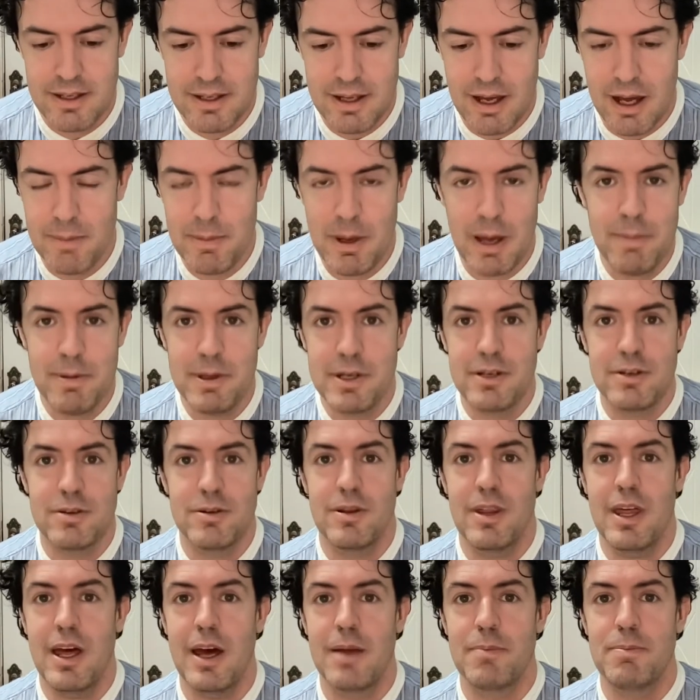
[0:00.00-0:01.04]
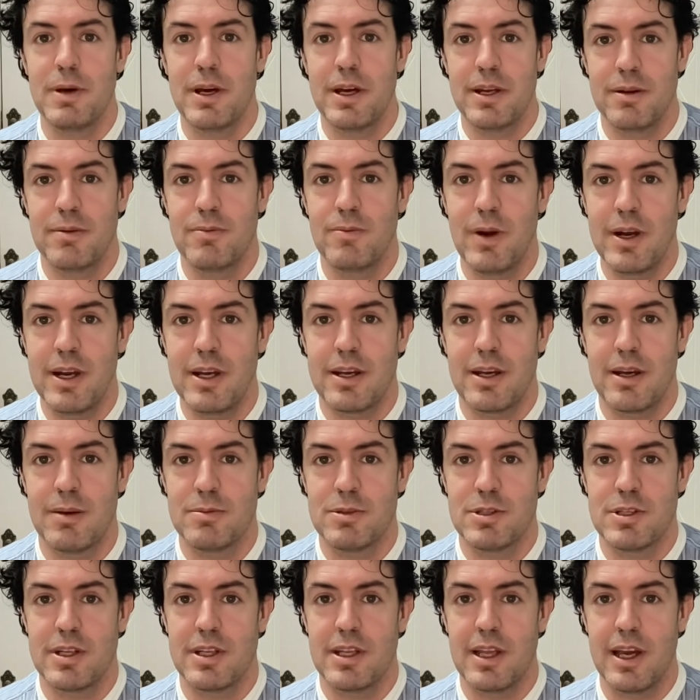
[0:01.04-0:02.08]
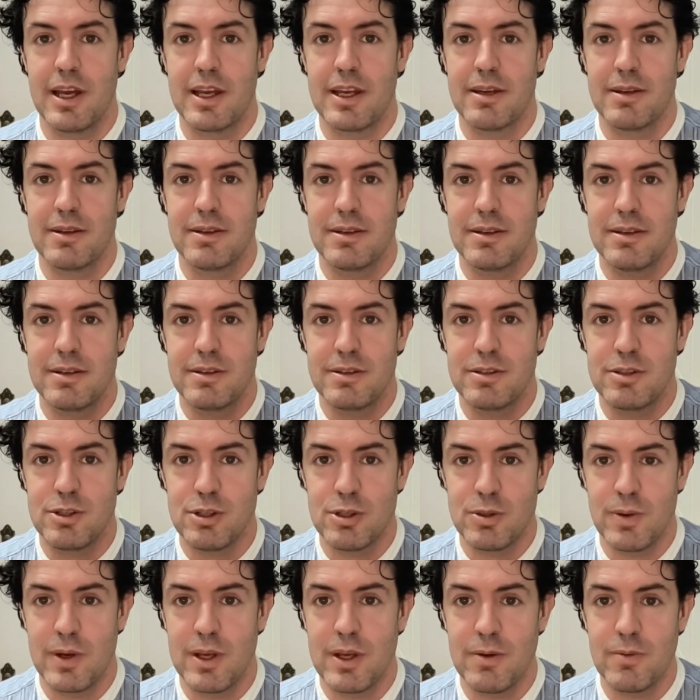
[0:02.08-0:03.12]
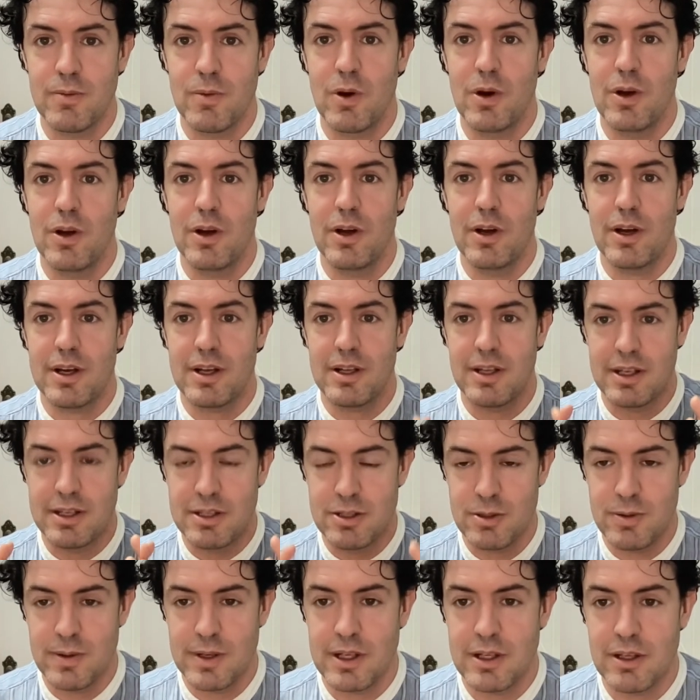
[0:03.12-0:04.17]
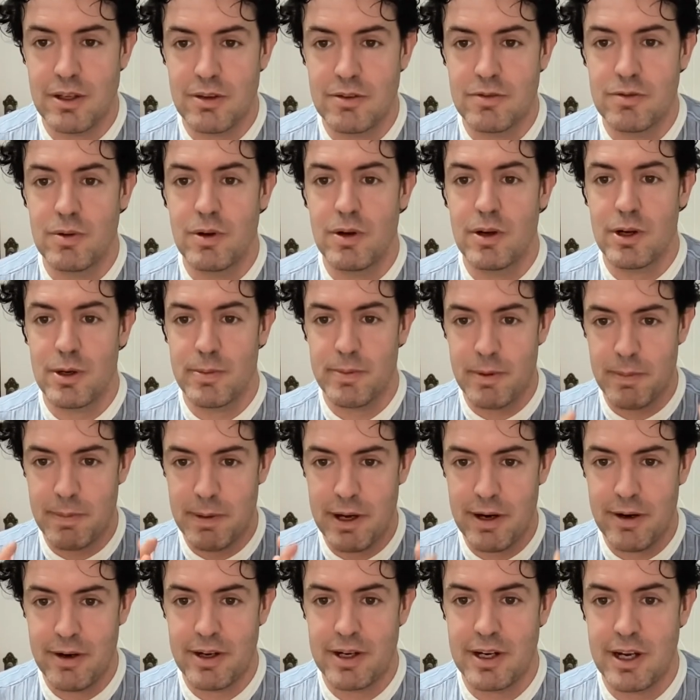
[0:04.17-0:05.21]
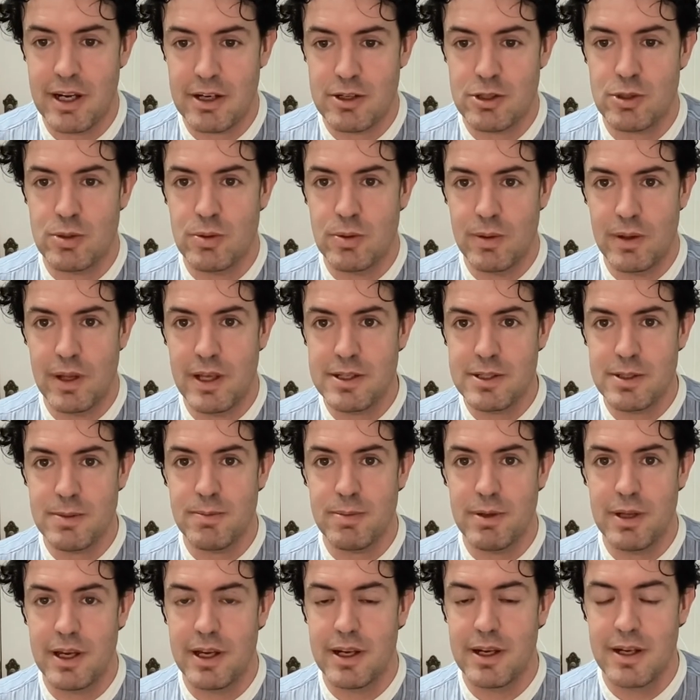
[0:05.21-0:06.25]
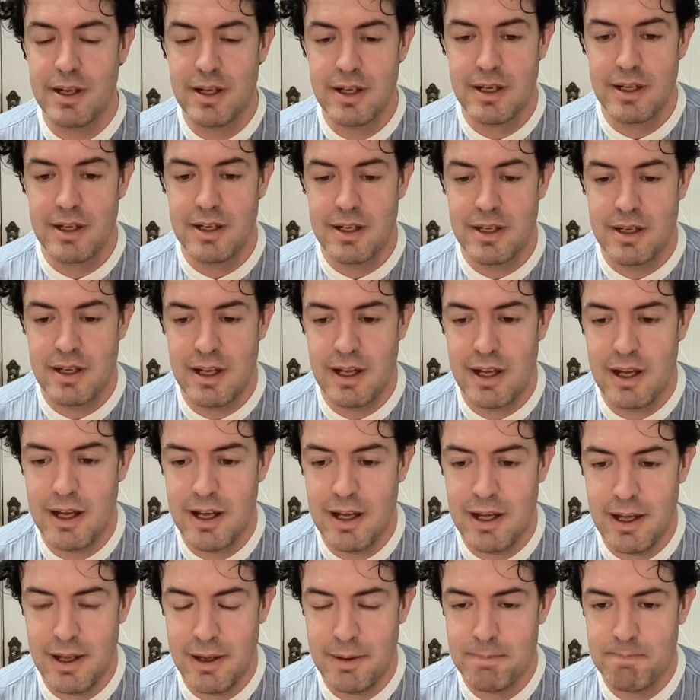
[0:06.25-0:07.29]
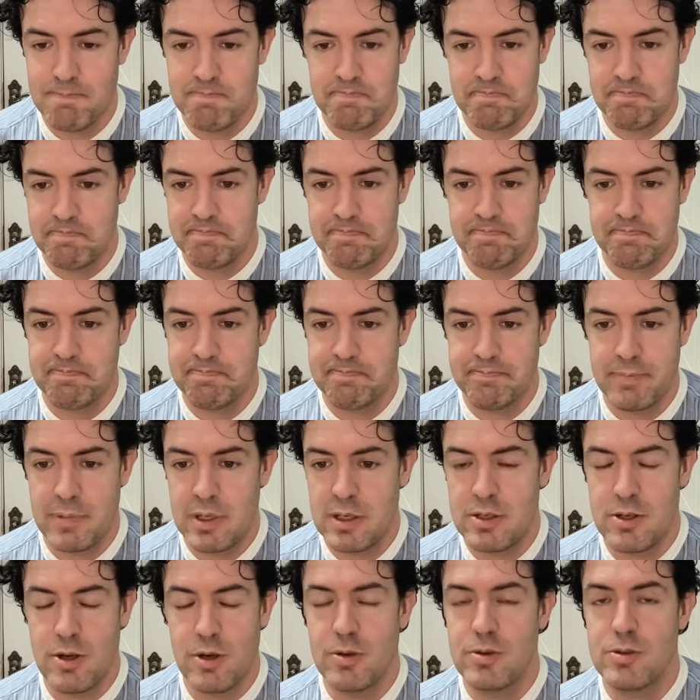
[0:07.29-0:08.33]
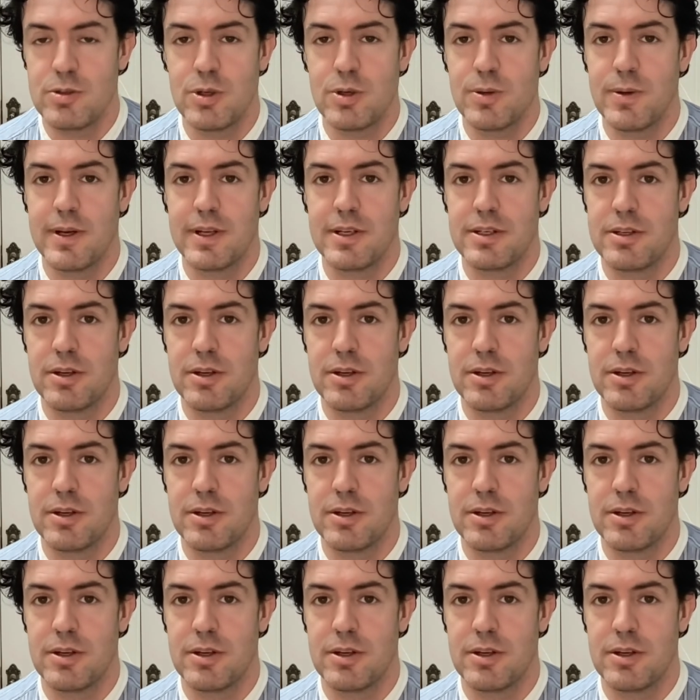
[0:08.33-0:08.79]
I'm happy to do that. But when it comes to like doing work, like doing a lot of work, preparing an actual lesson plan, don't do it.